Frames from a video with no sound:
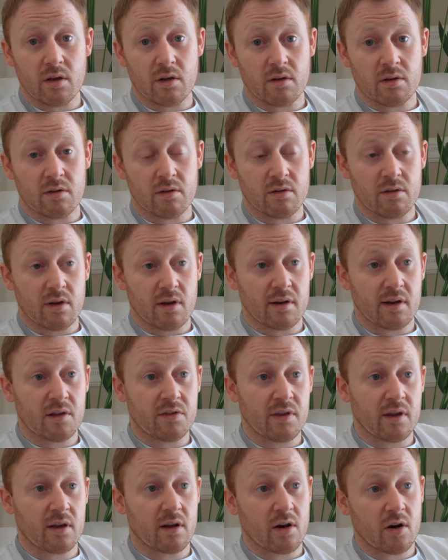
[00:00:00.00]
And and I
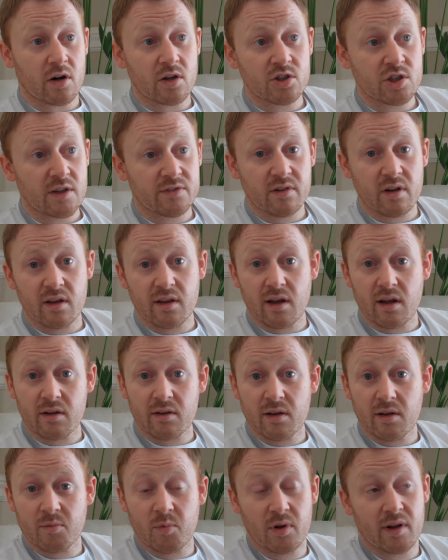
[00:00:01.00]
think a lot of chefs like that,
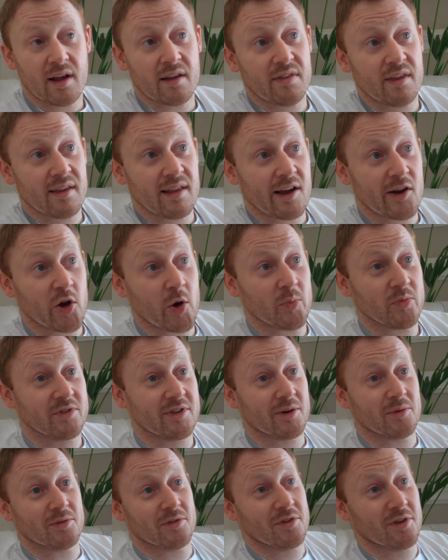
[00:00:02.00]
but I think that comes
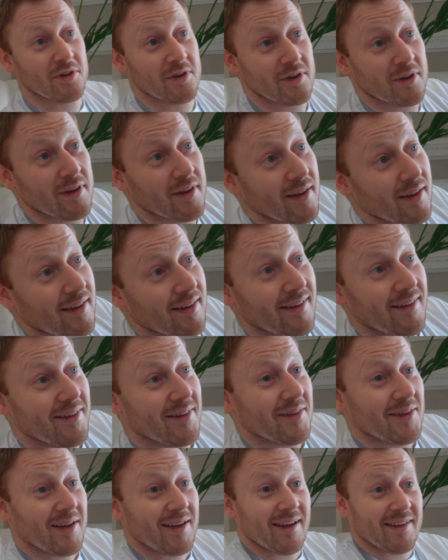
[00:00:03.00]
down to,
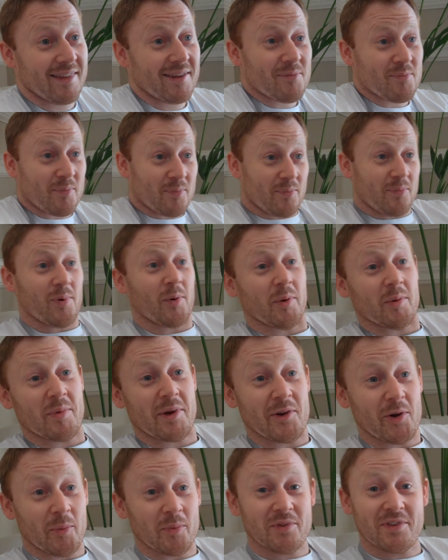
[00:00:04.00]
I think probably
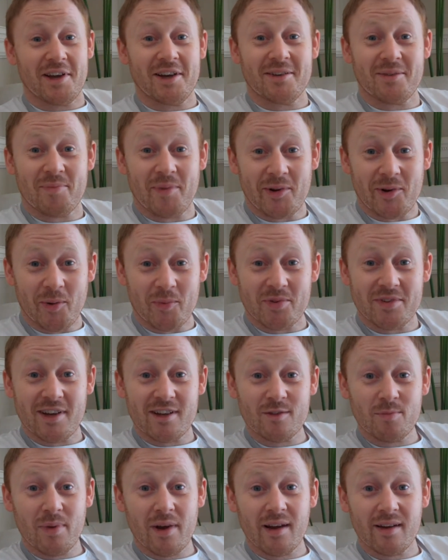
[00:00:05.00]
being upset, being
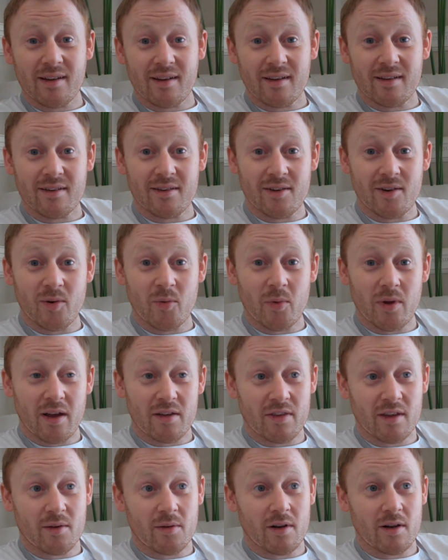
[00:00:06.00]
obsessed by it. You know, I
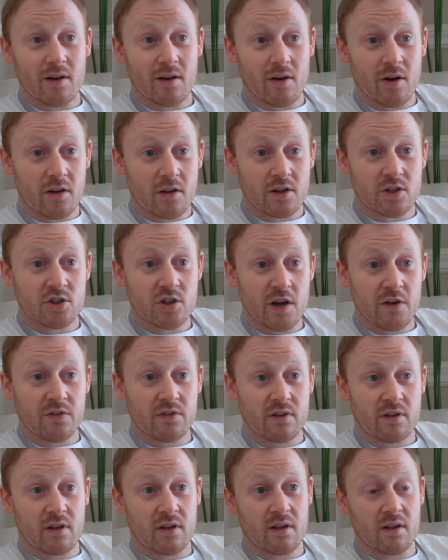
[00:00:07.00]
think a lot of the
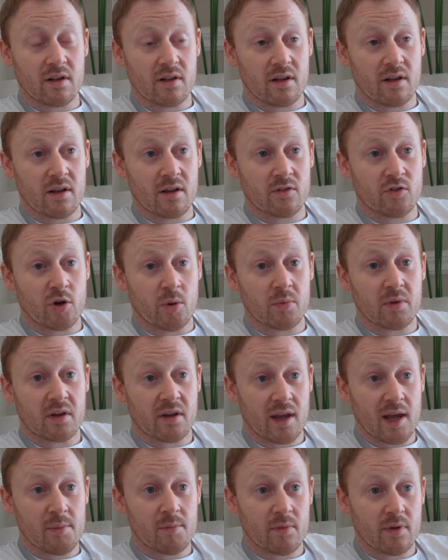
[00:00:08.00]
chefs at the top of the
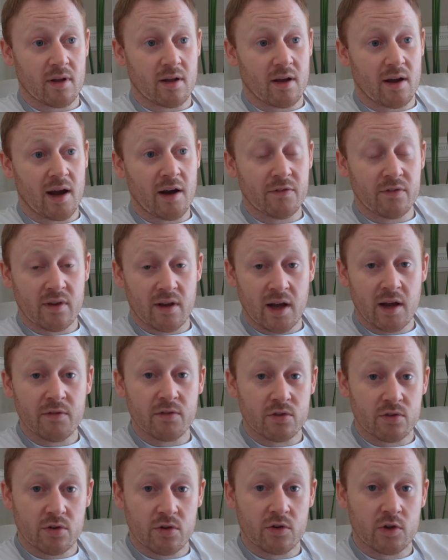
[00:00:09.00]
game have to have
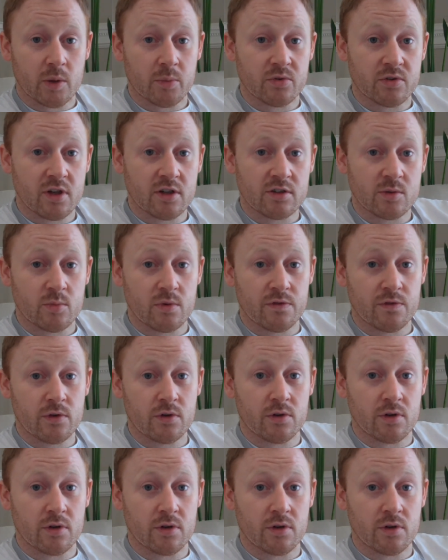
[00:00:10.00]
a certain obsession with food.